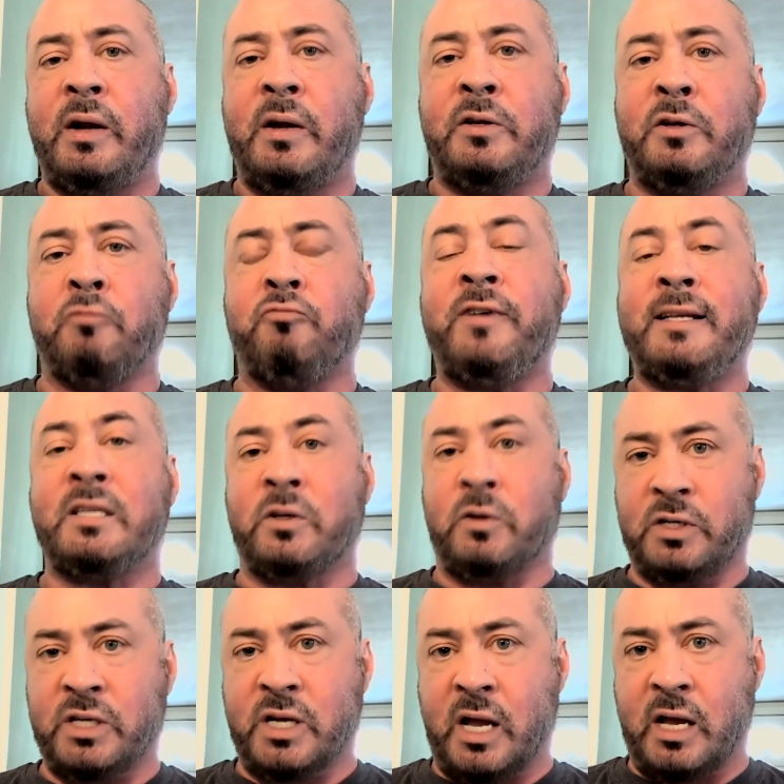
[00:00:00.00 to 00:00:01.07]
do
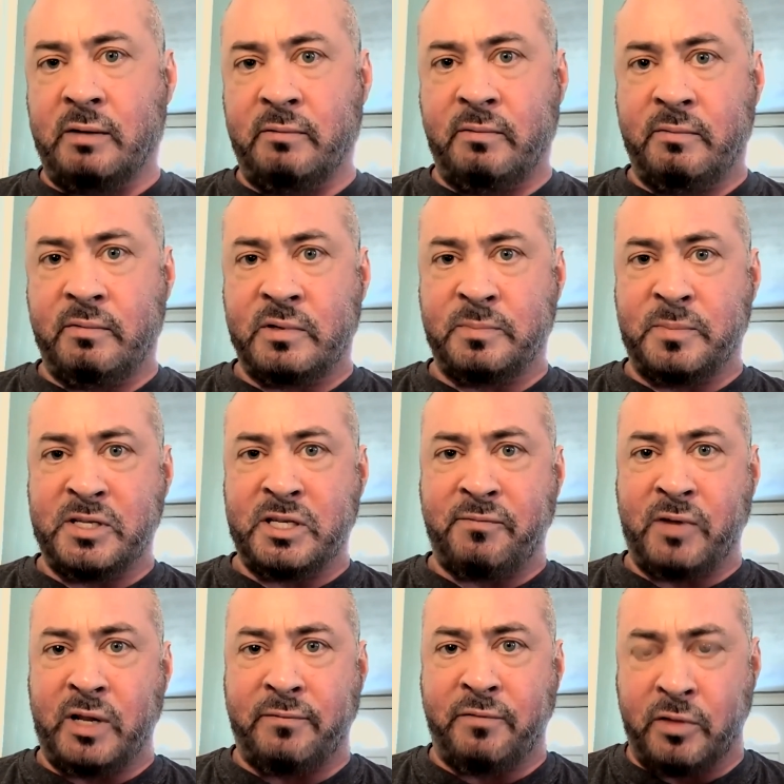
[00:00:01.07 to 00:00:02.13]
research on,
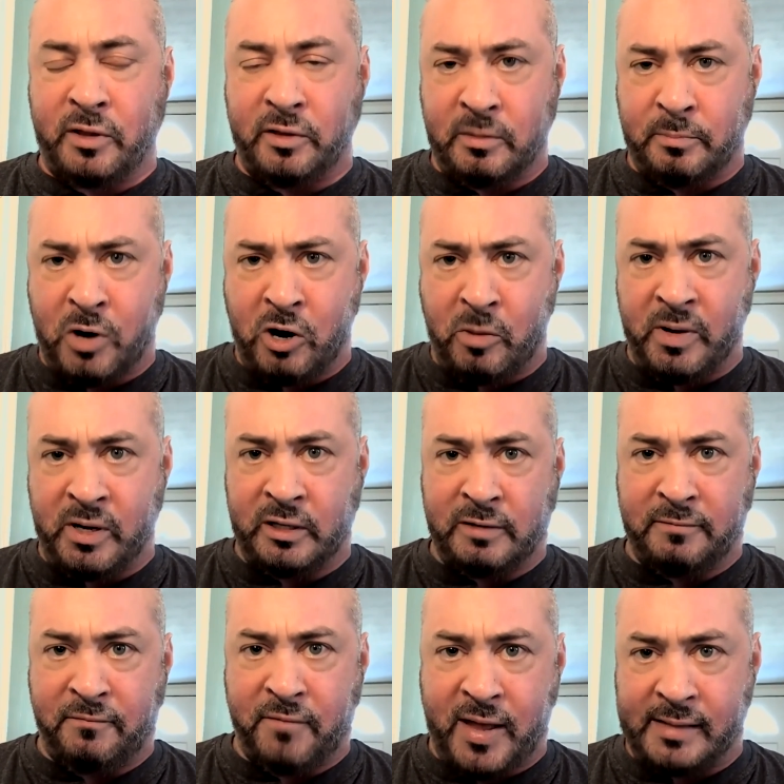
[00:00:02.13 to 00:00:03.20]
specifically for the Department of
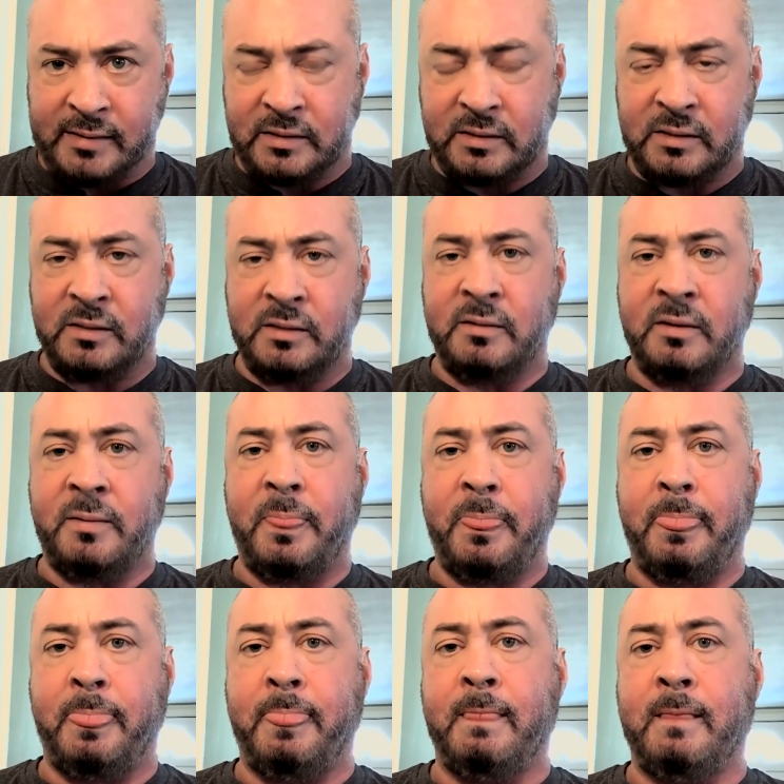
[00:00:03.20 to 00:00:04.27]
Defense,
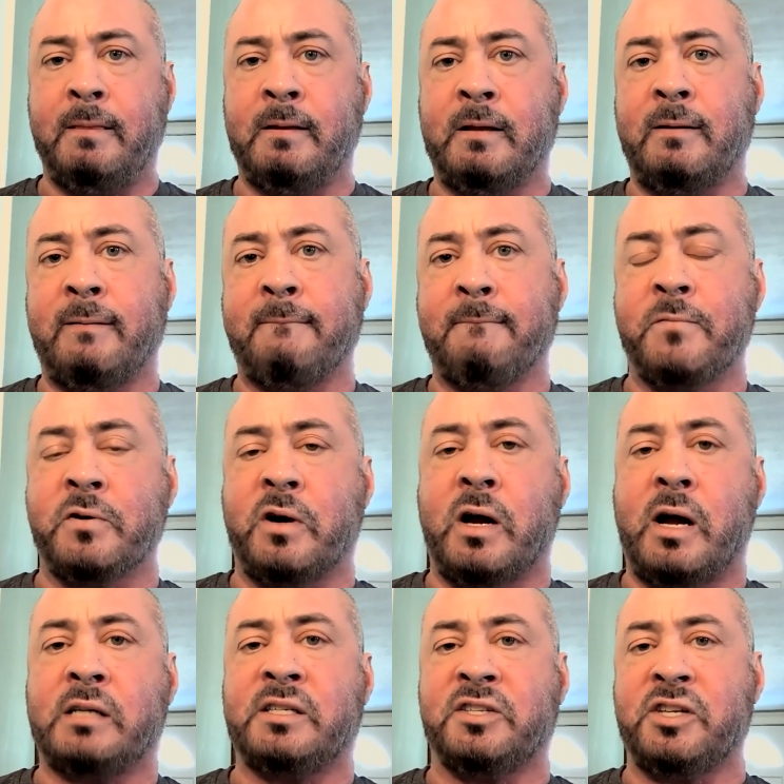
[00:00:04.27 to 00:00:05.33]
um, for
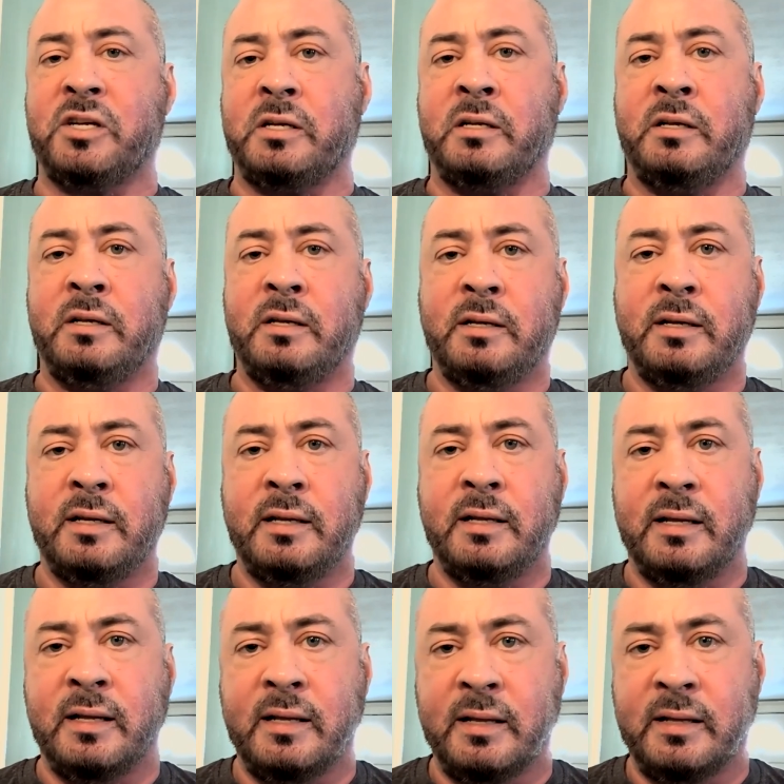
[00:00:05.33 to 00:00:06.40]
oxygen
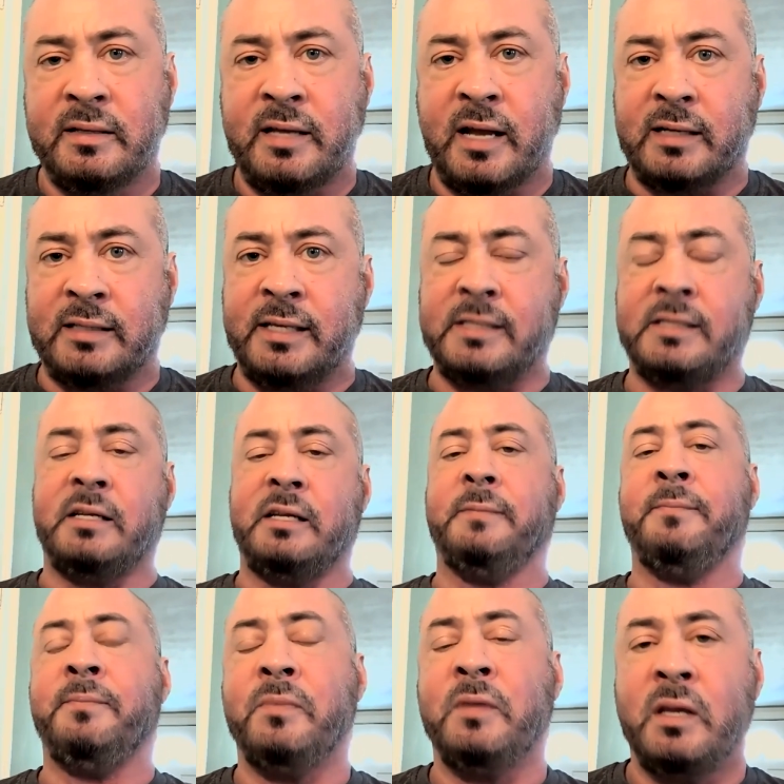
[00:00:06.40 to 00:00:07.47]
toxicity
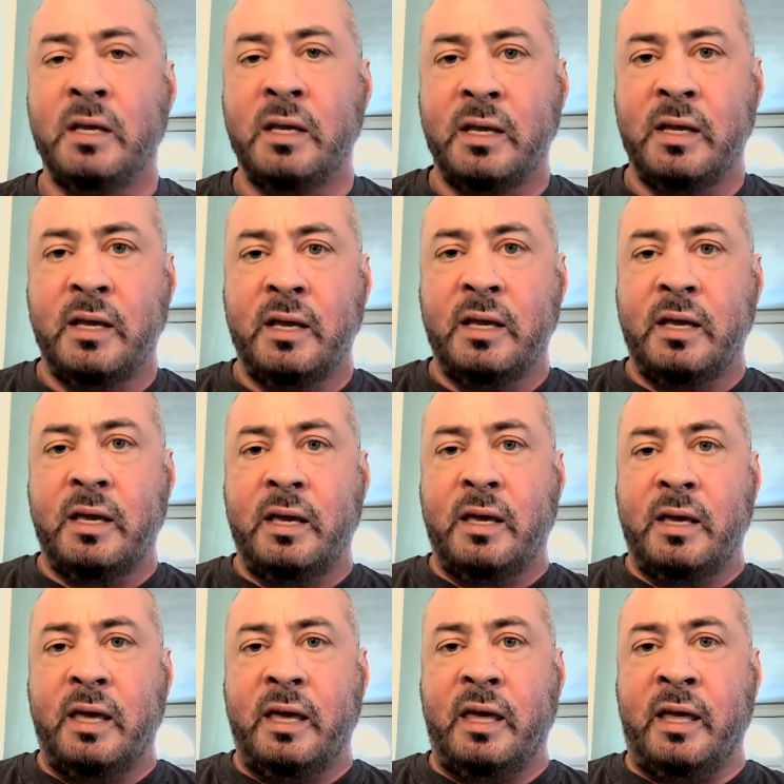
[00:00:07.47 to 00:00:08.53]

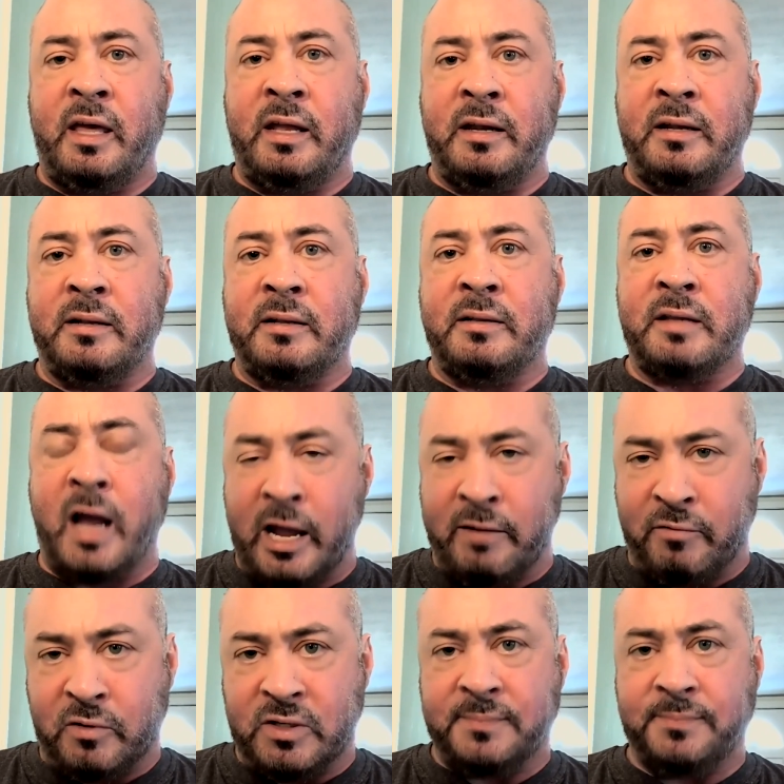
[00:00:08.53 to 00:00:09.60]
in
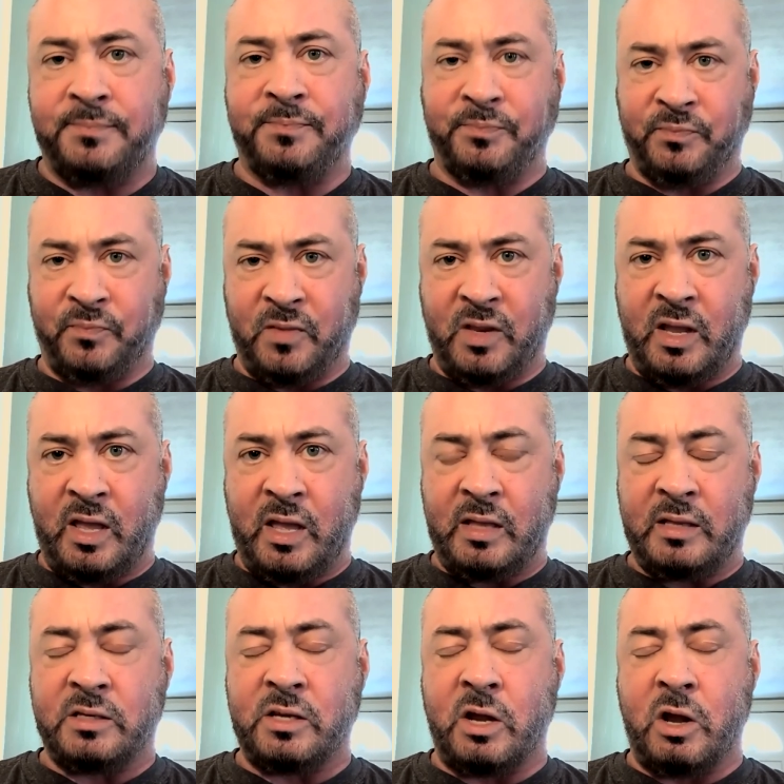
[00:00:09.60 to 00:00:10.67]
divers.
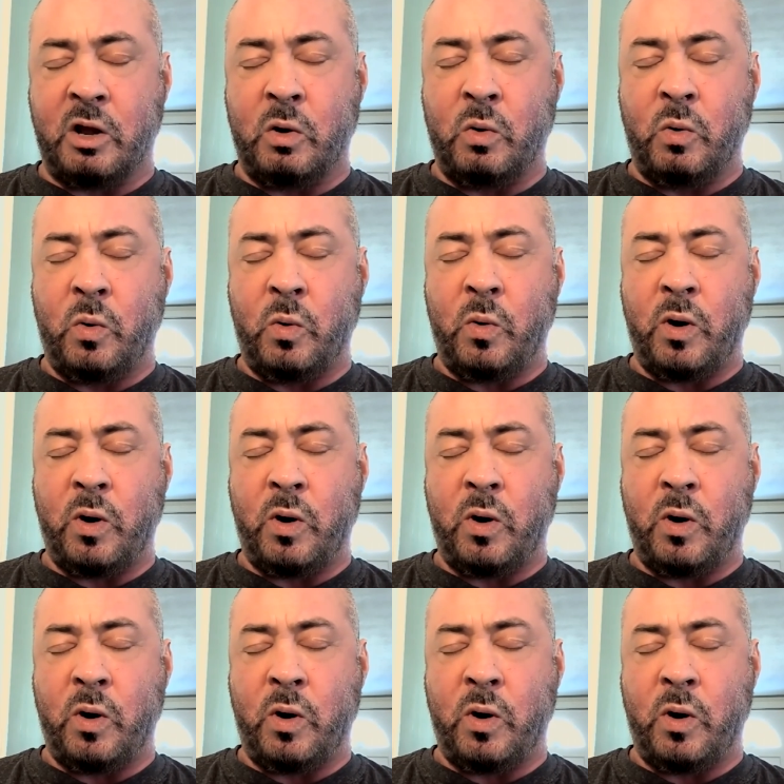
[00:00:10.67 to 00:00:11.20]
So